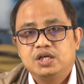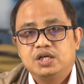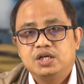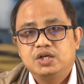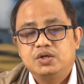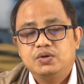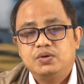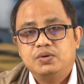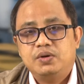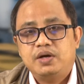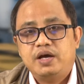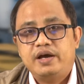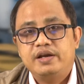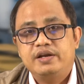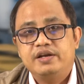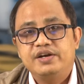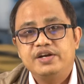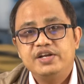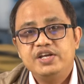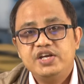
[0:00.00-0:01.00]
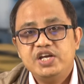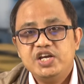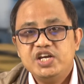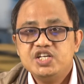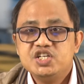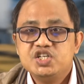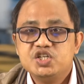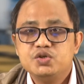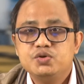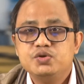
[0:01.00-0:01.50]
and
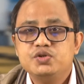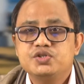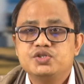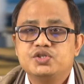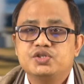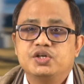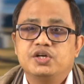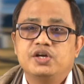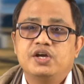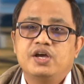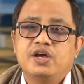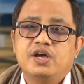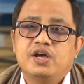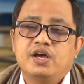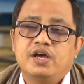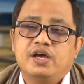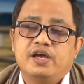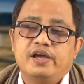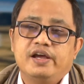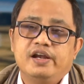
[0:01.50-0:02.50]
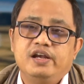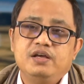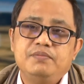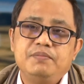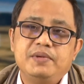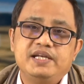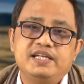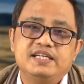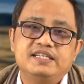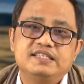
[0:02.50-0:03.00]
reintroducing
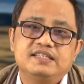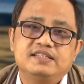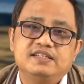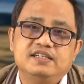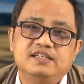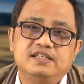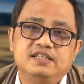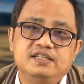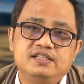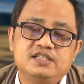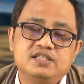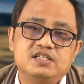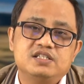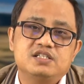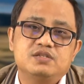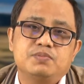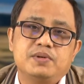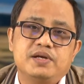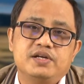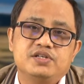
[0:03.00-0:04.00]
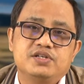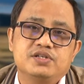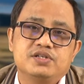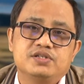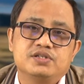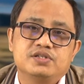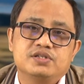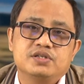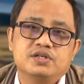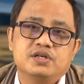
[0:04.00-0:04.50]
eliminated indigenous
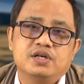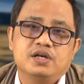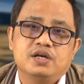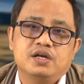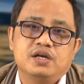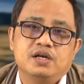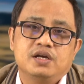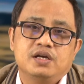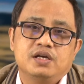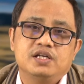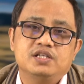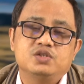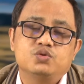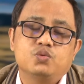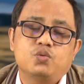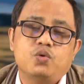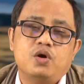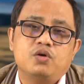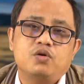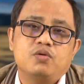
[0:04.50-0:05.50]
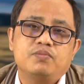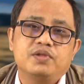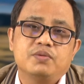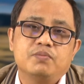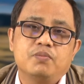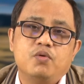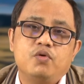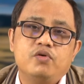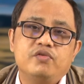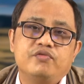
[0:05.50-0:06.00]
species is one of the
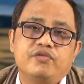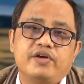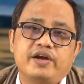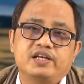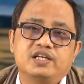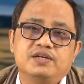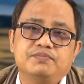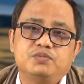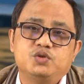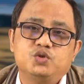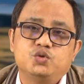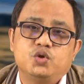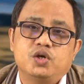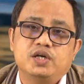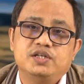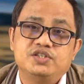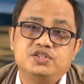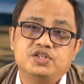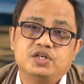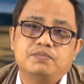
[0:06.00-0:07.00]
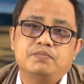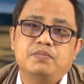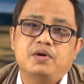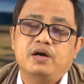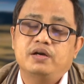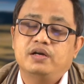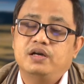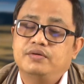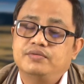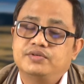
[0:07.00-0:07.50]
more effective to conserve
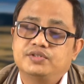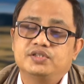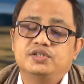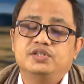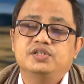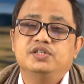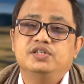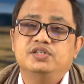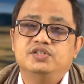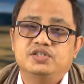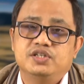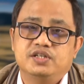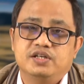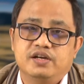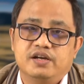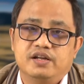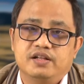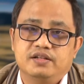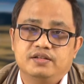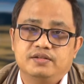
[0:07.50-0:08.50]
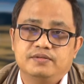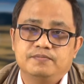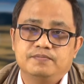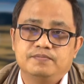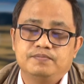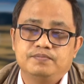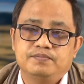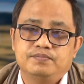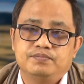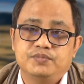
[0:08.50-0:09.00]
biodiversity in general.
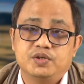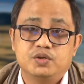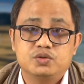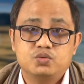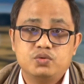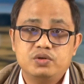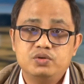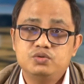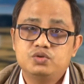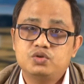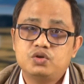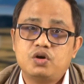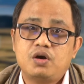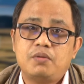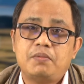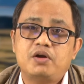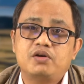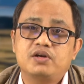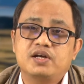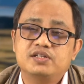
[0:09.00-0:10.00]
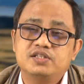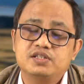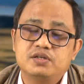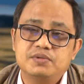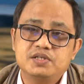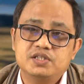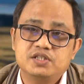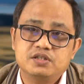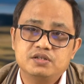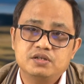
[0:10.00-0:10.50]
Because when we talk about
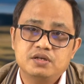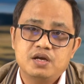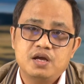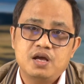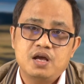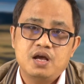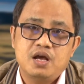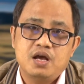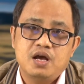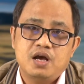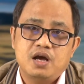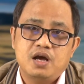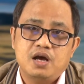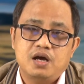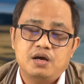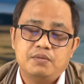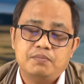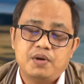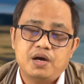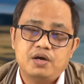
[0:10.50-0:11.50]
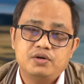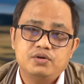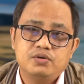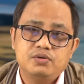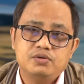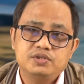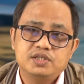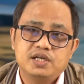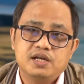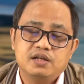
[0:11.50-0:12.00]
conservation,
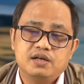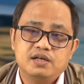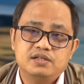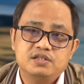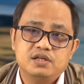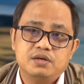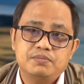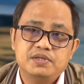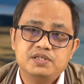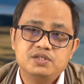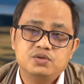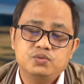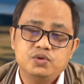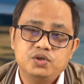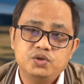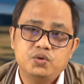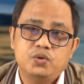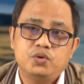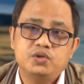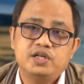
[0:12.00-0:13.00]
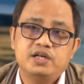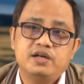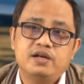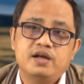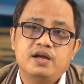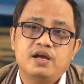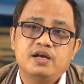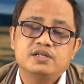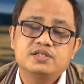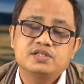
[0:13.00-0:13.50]
biological conservation, we know that
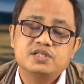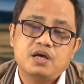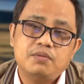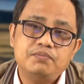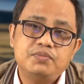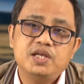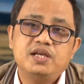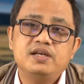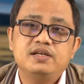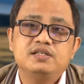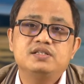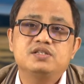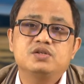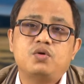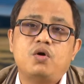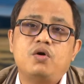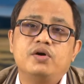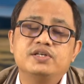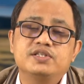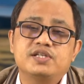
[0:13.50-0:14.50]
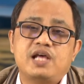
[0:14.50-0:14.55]
something is wrong is